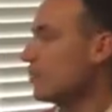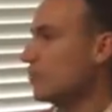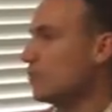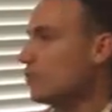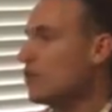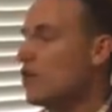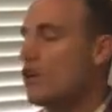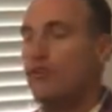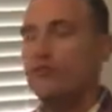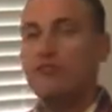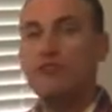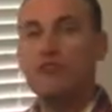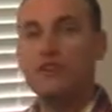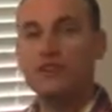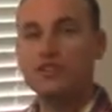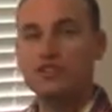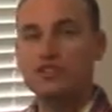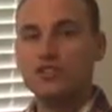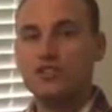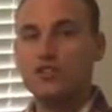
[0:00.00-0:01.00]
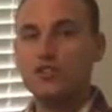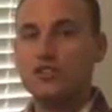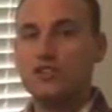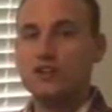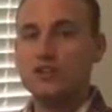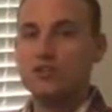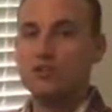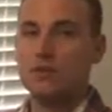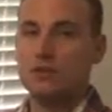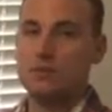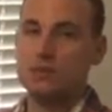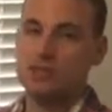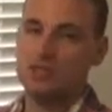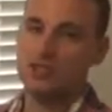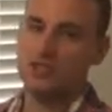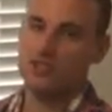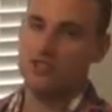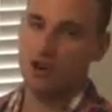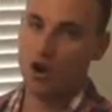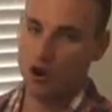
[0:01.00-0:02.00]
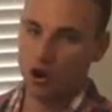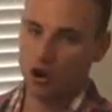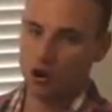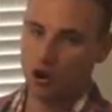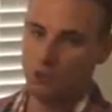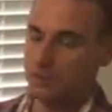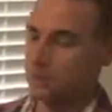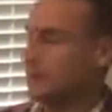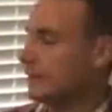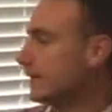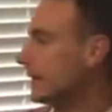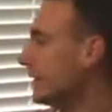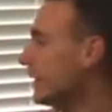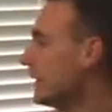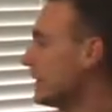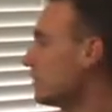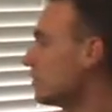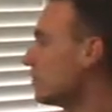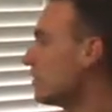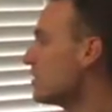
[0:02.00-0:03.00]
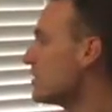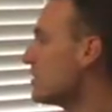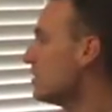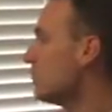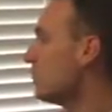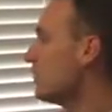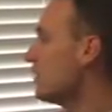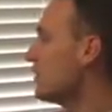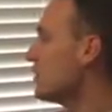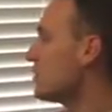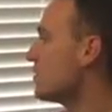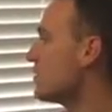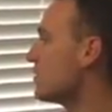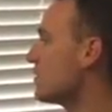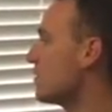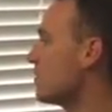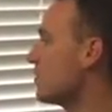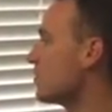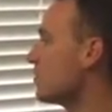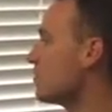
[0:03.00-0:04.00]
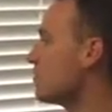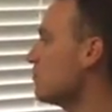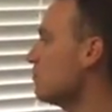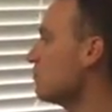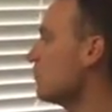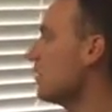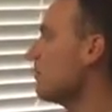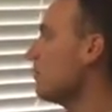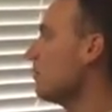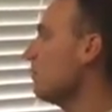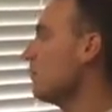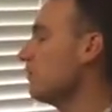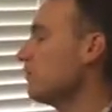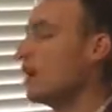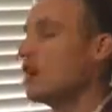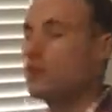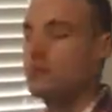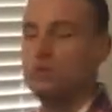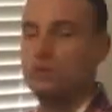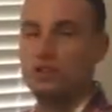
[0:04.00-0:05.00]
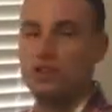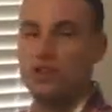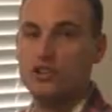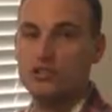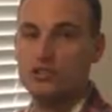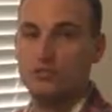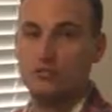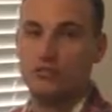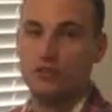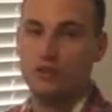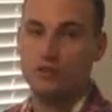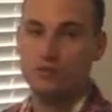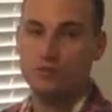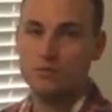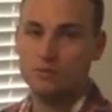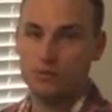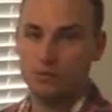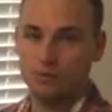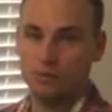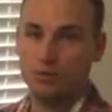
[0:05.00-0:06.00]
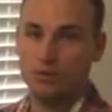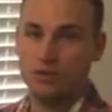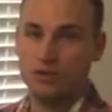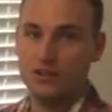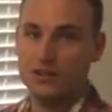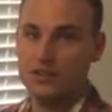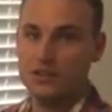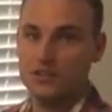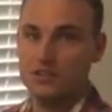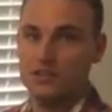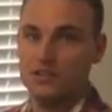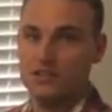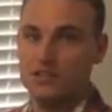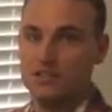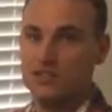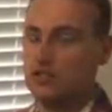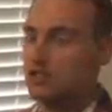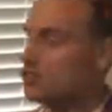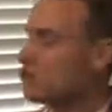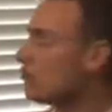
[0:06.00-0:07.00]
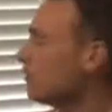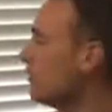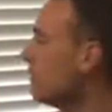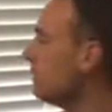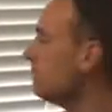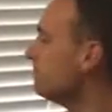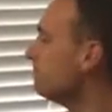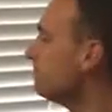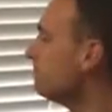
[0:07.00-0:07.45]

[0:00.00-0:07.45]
model. Forex Gold best represents an oligopoly. The reason for this is there are a small number of large production firms or breweries in this industry,